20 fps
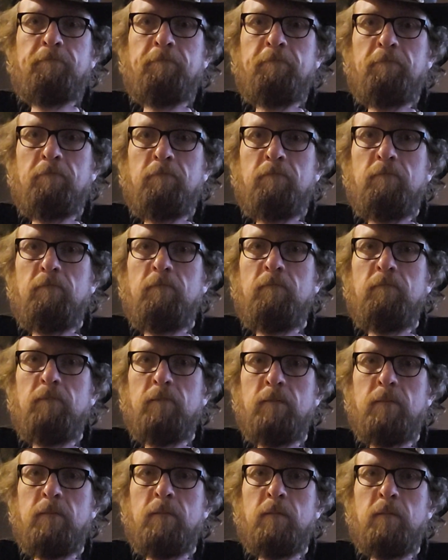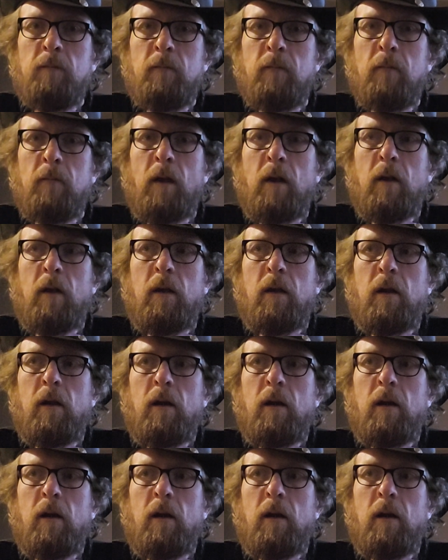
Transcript: (no one is talking)